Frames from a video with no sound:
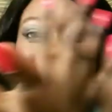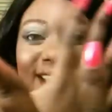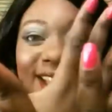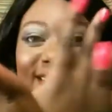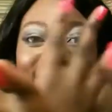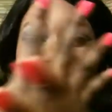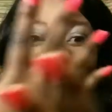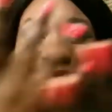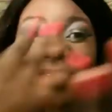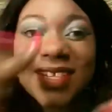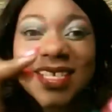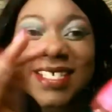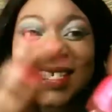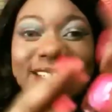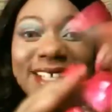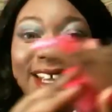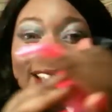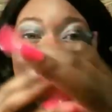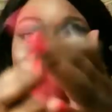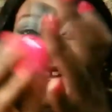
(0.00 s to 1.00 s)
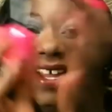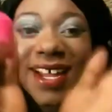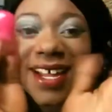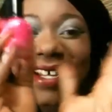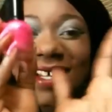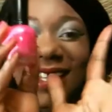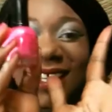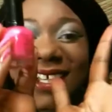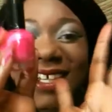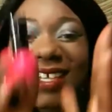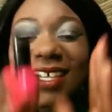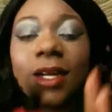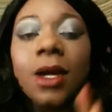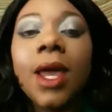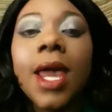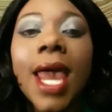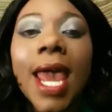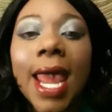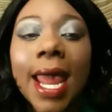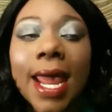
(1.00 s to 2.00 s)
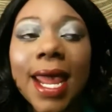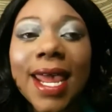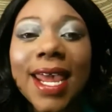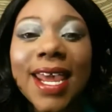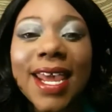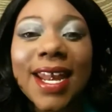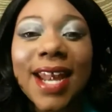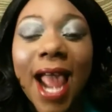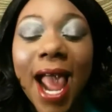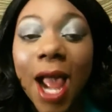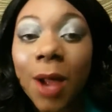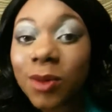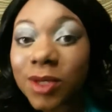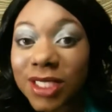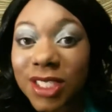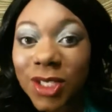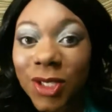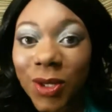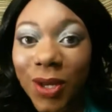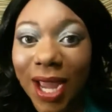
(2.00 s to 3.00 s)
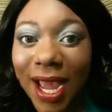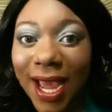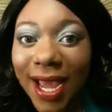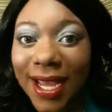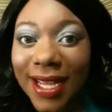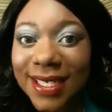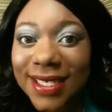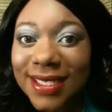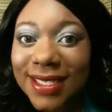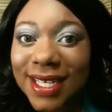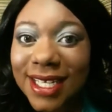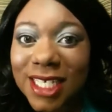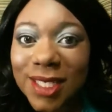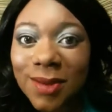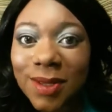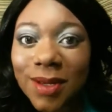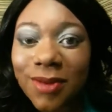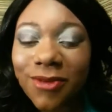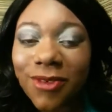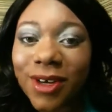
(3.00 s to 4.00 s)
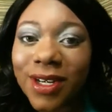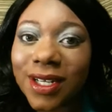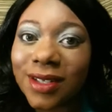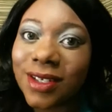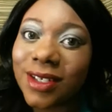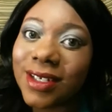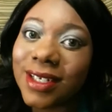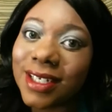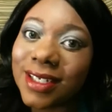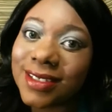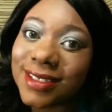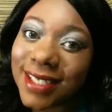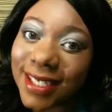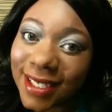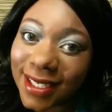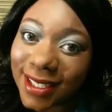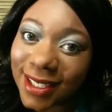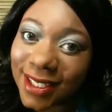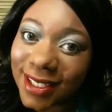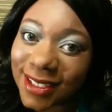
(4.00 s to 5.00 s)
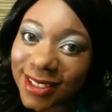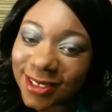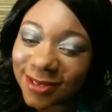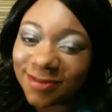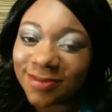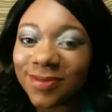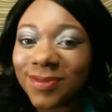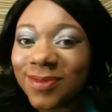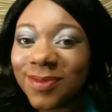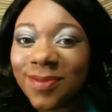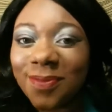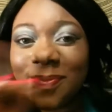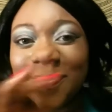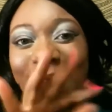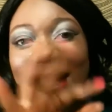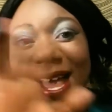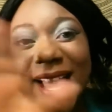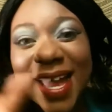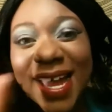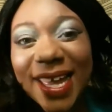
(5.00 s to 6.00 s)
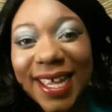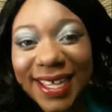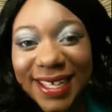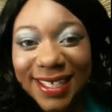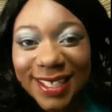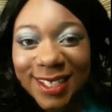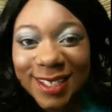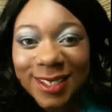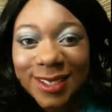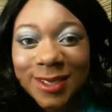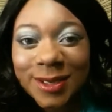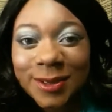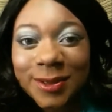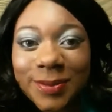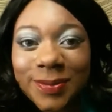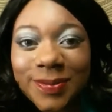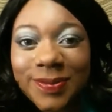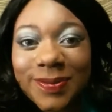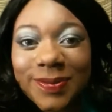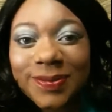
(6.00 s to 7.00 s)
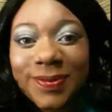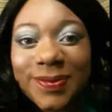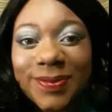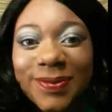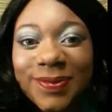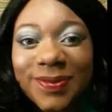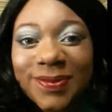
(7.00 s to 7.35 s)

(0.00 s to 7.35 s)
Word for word: I love this nail color. And I will see you guys next week for another nail deal. Bye.